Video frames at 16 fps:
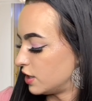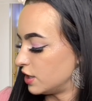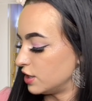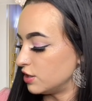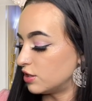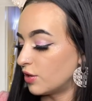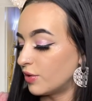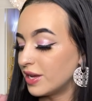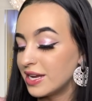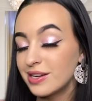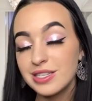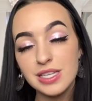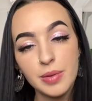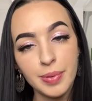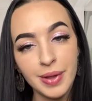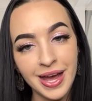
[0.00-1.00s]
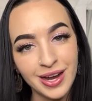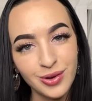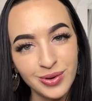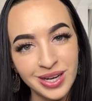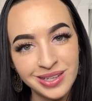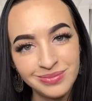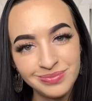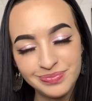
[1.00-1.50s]
So here's the black
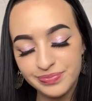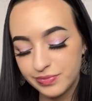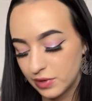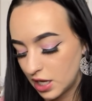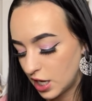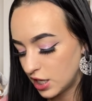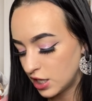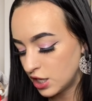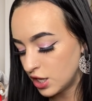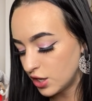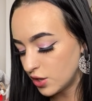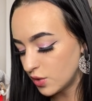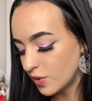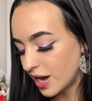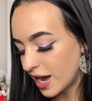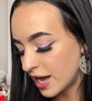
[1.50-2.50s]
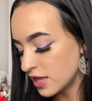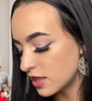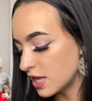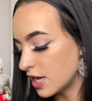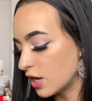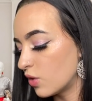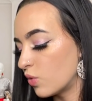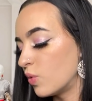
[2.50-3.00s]
one. You, I
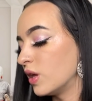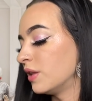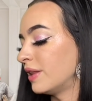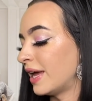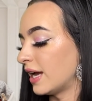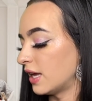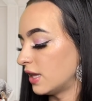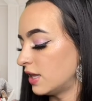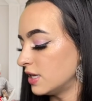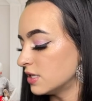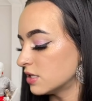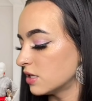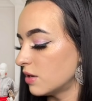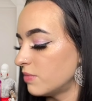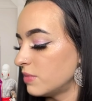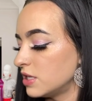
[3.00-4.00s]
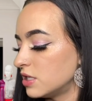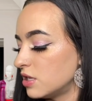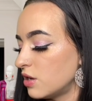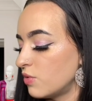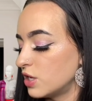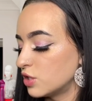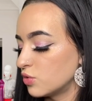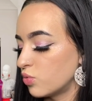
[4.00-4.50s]
think, will like this. Let me see
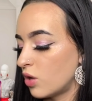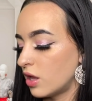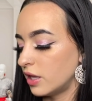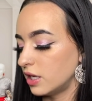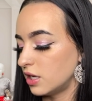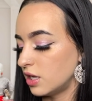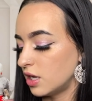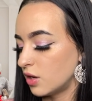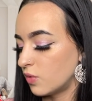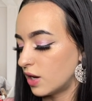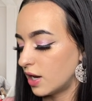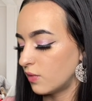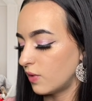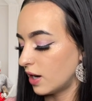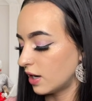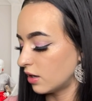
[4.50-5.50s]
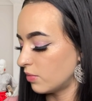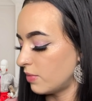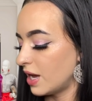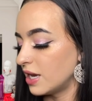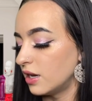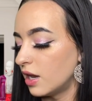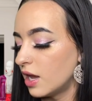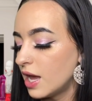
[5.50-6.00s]
which wallet here would I recommend.